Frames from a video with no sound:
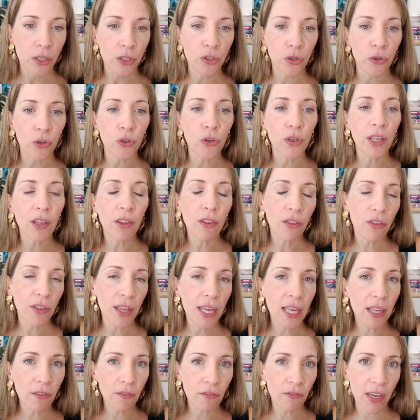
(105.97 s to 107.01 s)
So you can
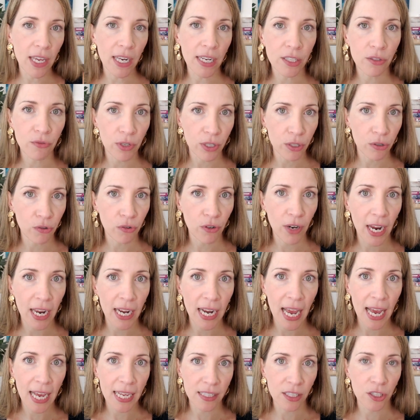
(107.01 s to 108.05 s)
think of Venus retrograde
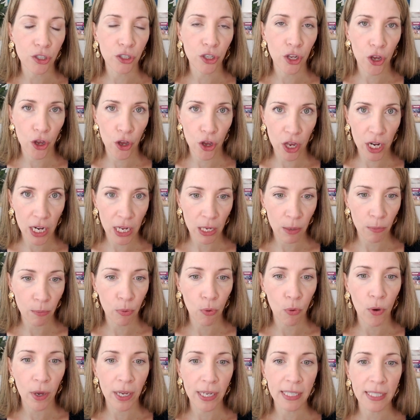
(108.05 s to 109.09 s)
as a turning
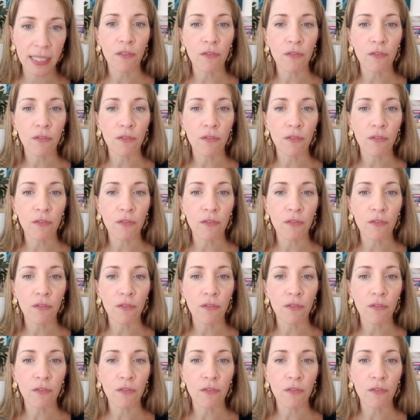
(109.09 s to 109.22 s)
point.